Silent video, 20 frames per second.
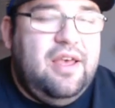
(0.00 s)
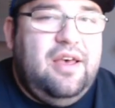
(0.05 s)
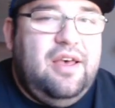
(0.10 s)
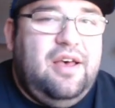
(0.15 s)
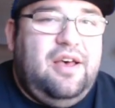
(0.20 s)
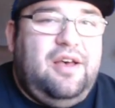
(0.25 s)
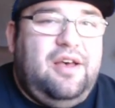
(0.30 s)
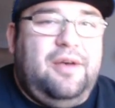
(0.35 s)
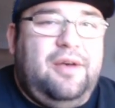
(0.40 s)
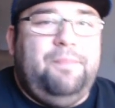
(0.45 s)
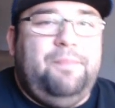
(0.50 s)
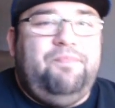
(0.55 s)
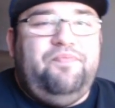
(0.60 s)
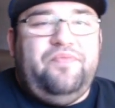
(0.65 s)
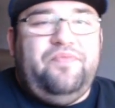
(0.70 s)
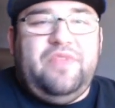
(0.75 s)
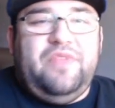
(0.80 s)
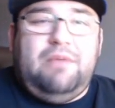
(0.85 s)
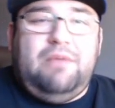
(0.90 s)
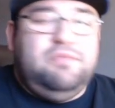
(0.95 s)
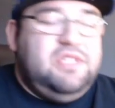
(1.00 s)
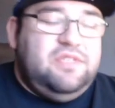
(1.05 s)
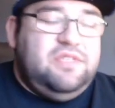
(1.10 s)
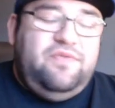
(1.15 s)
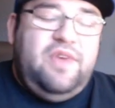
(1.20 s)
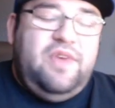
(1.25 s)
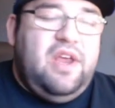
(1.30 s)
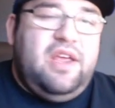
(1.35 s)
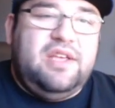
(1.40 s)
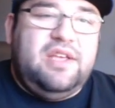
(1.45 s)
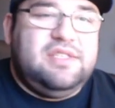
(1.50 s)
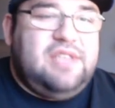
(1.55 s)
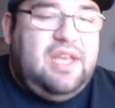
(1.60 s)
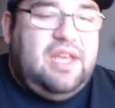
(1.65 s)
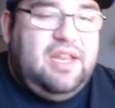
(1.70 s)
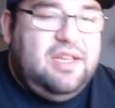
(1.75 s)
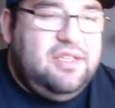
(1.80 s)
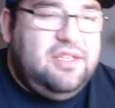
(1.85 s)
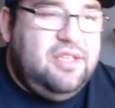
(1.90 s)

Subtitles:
I'm just very excited